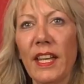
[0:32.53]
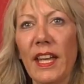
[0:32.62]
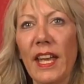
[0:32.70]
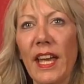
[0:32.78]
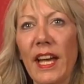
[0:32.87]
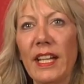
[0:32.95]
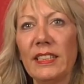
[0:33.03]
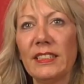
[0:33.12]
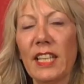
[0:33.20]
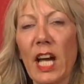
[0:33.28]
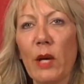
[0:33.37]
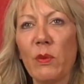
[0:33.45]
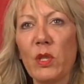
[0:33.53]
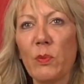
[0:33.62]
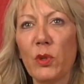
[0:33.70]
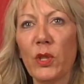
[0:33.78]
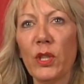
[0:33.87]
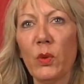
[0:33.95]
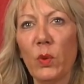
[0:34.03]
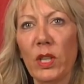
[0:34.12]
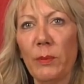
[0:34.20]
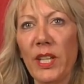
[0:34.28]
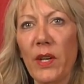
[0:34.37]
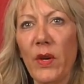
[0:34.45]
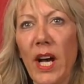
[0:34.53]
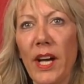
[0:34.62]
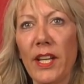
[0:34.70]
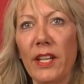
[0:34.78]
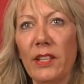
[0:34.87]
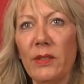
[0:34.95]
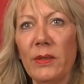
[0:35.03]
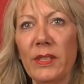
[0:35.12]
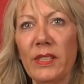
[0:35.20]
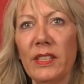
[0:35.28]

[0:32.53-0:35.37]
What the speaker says: and I was born in Willoughby, Ohio,